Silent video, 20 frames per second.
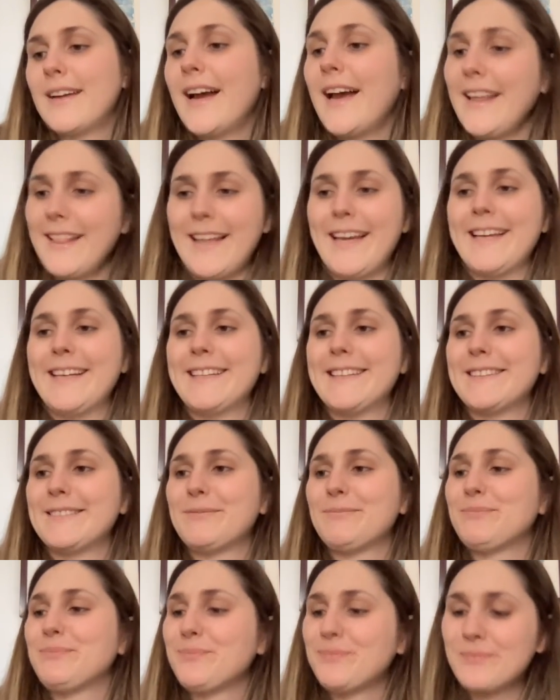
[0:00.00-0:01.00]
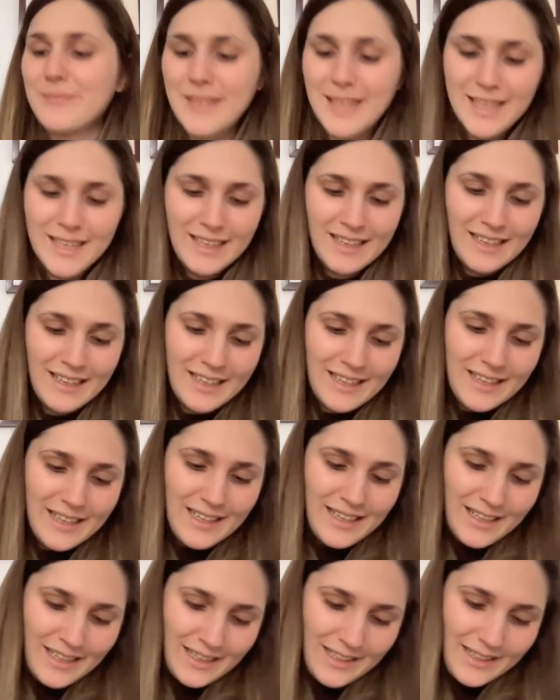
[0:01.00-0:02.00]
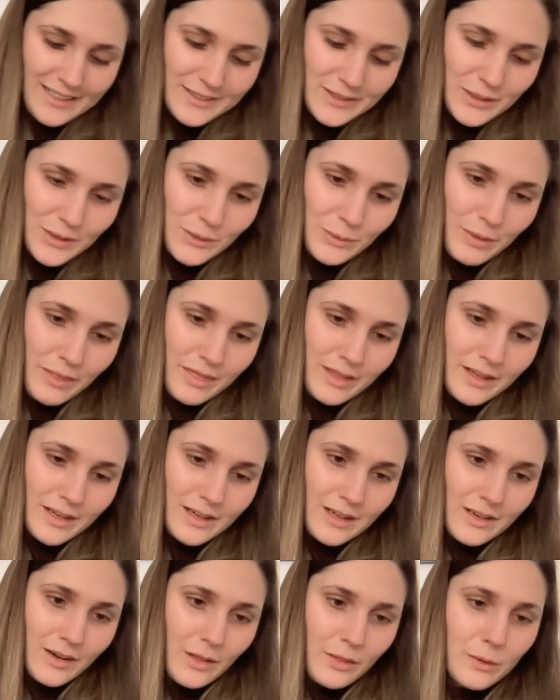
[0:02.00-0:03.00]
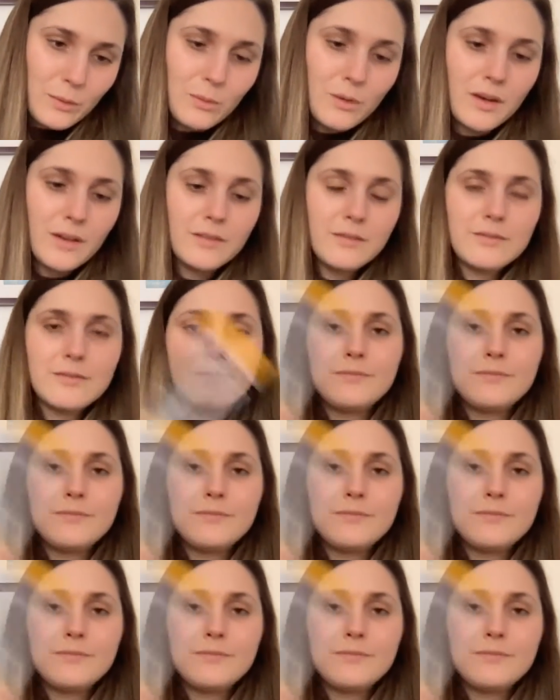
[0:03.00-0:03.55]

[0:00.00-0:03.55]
I like it. Let's go with another one.